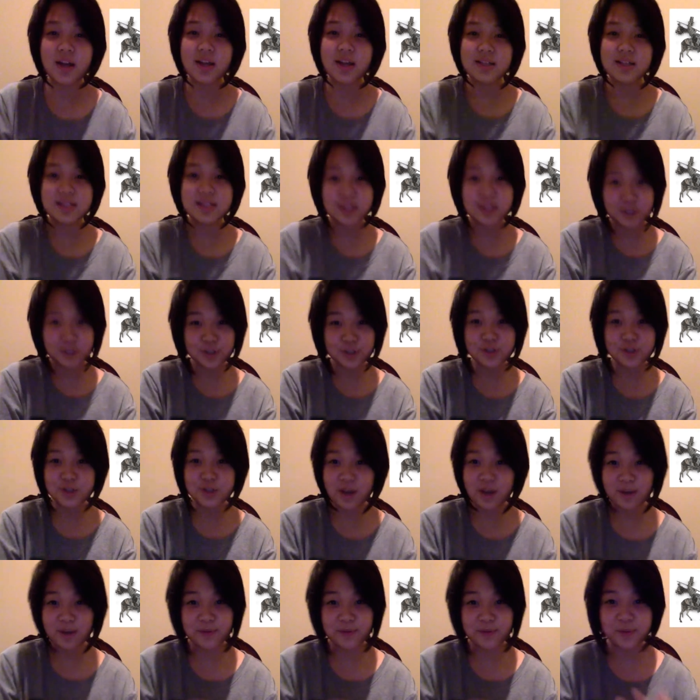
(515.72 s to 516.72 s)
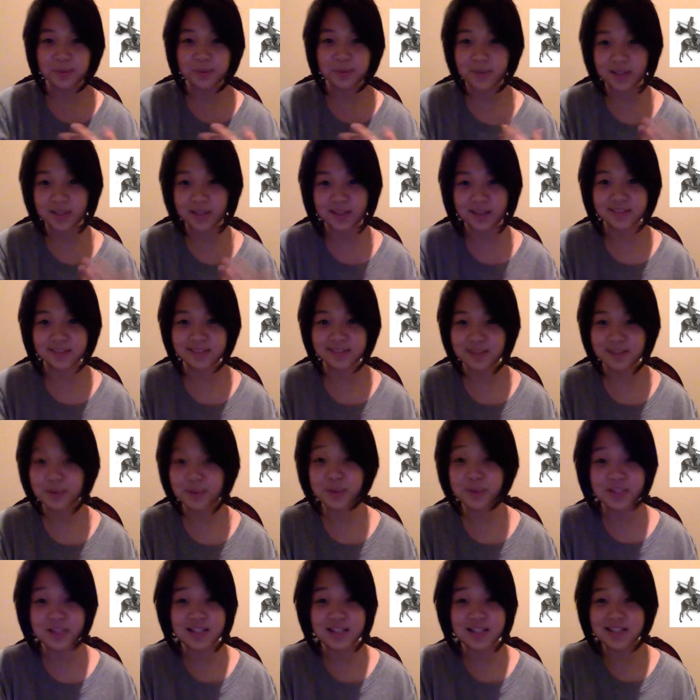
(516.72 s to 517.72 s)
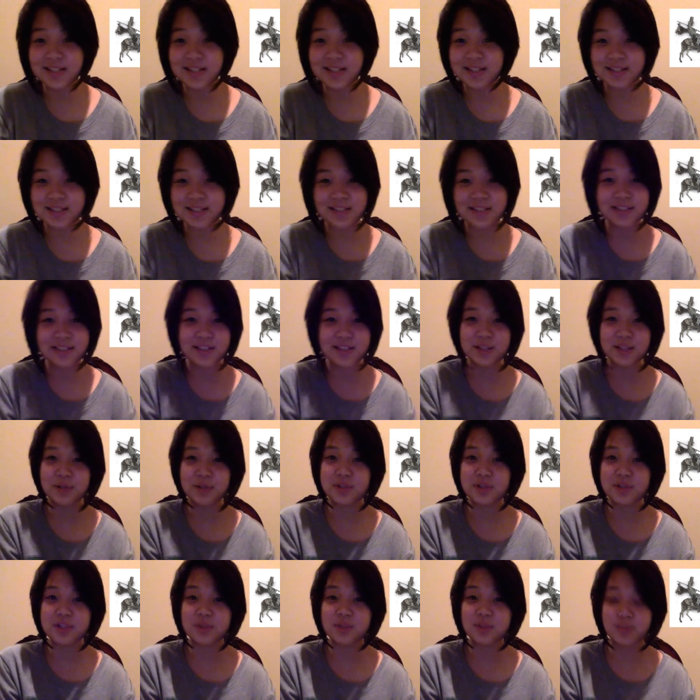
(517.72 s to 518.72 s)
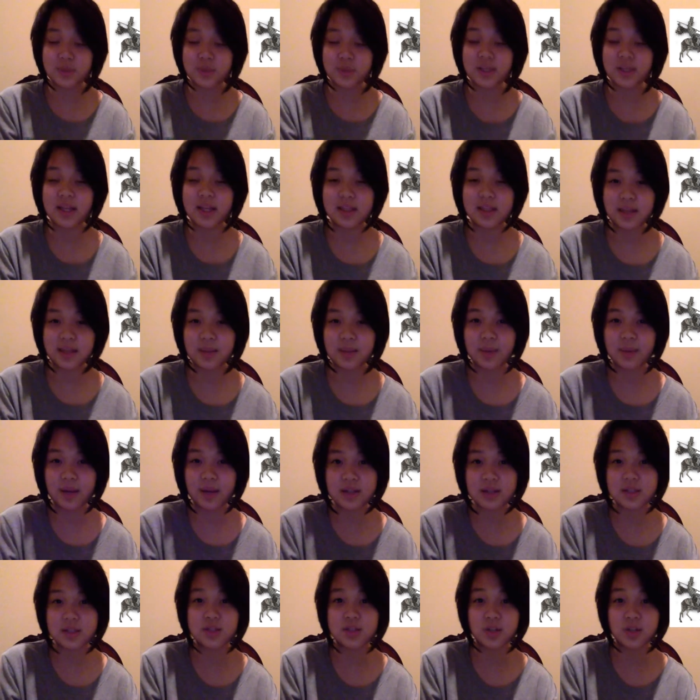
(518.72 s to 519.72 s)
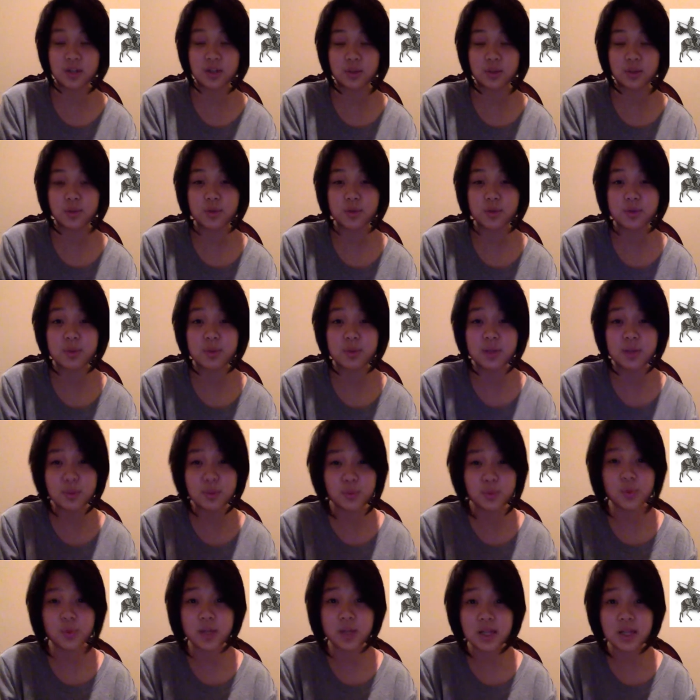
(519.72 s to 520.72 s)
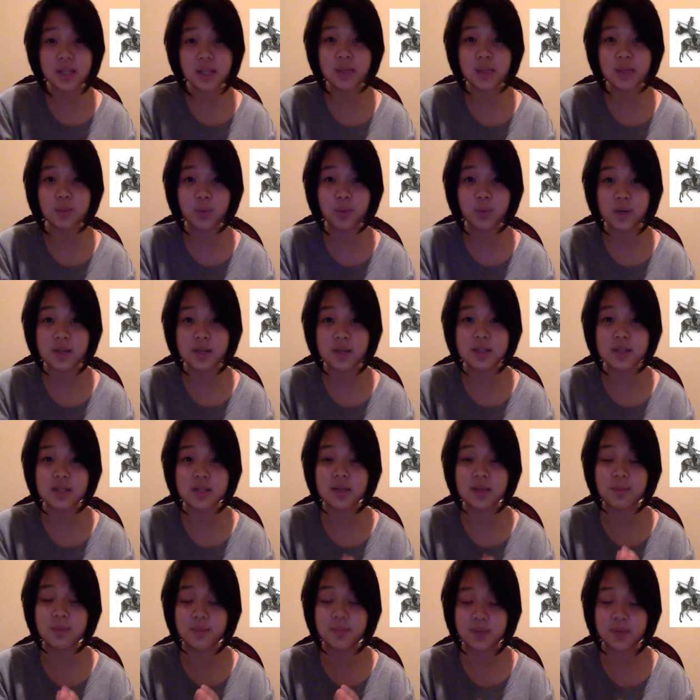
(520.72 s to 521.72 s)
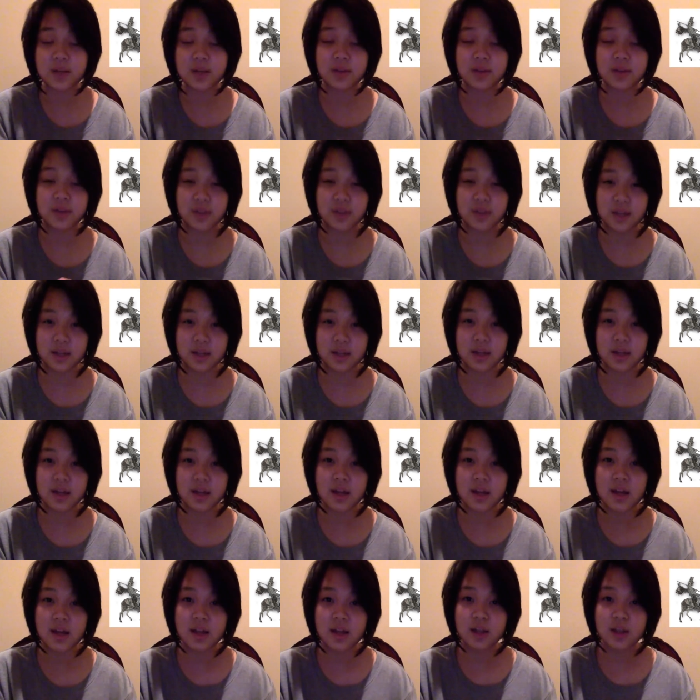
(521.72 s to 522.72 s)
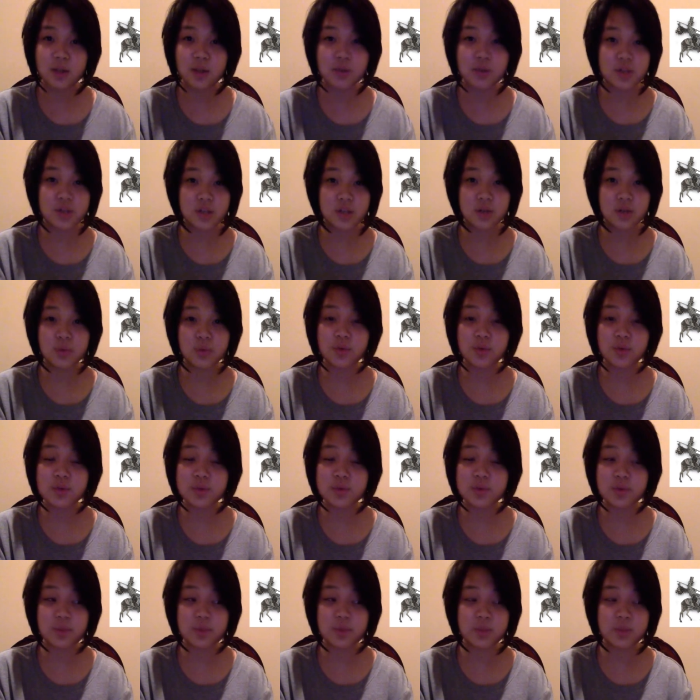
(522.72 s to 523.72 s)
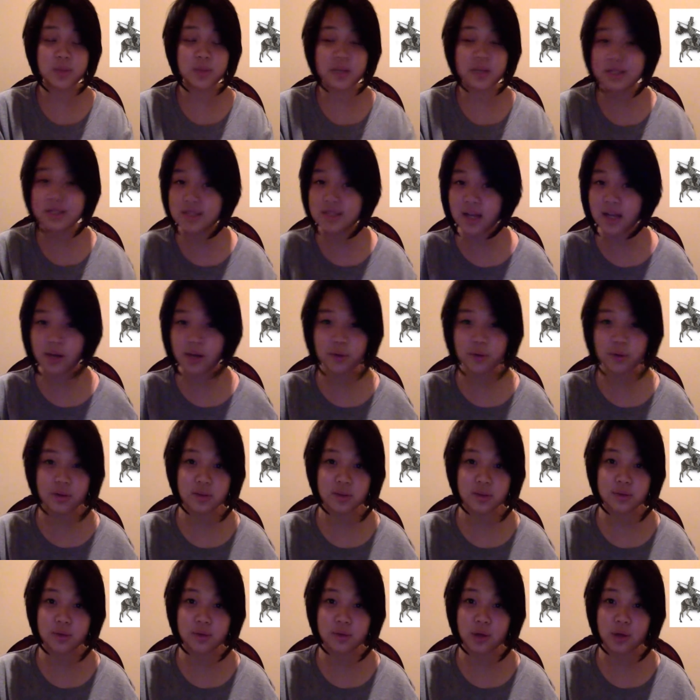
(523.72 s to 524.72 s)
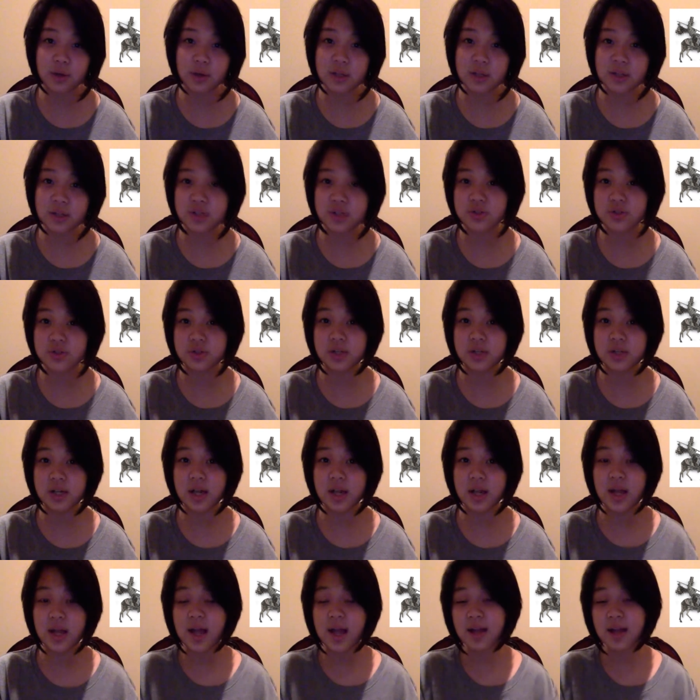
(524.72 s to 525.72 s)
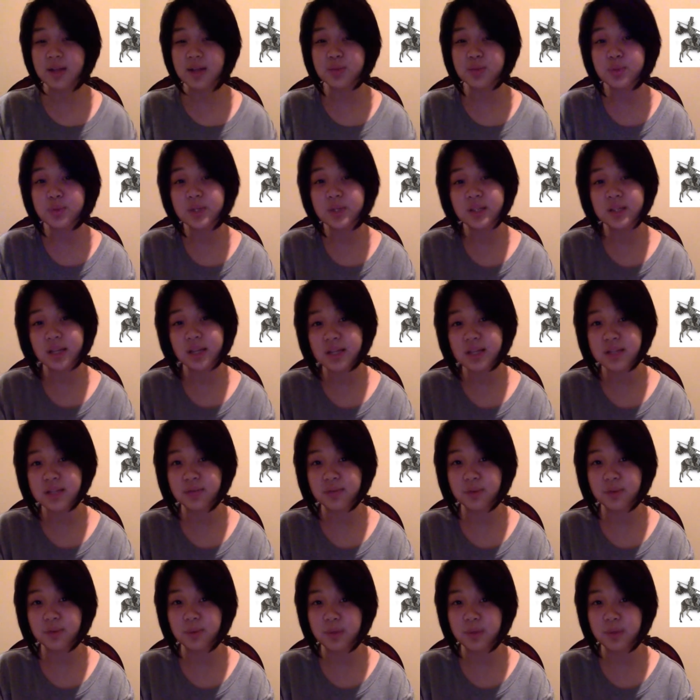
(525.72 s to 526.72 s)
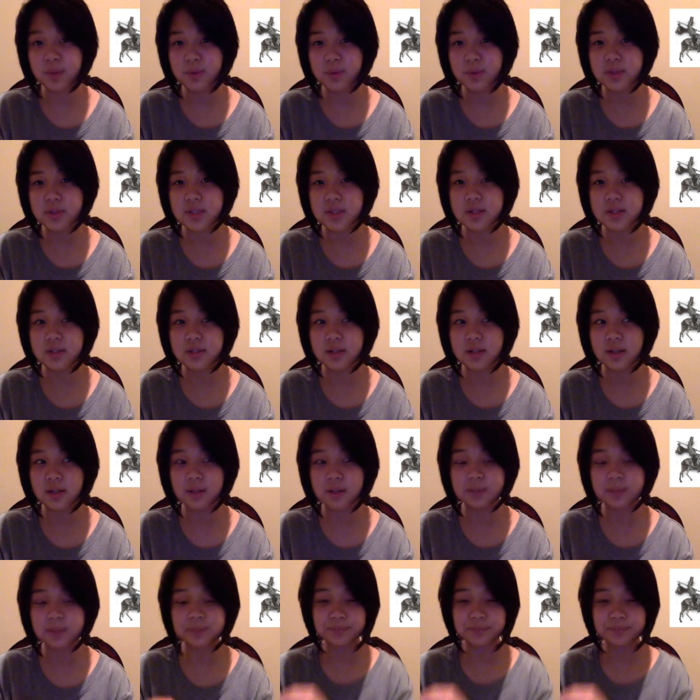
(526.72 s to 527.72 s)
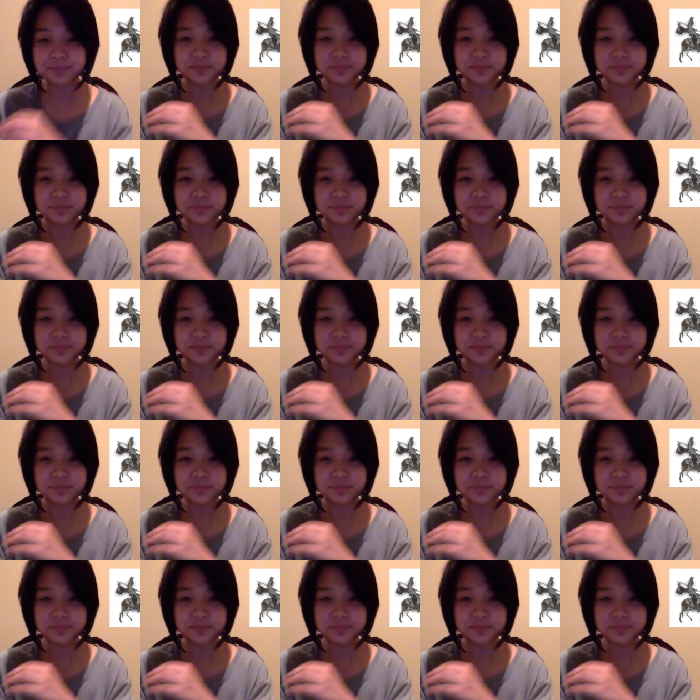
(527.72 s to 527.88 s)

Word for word: did a good job for me. It was easy to, you know, just to relate that back to gender roles, but it really was a big thing. You know, gender roles really plays out throughout history and it's really nice for people to um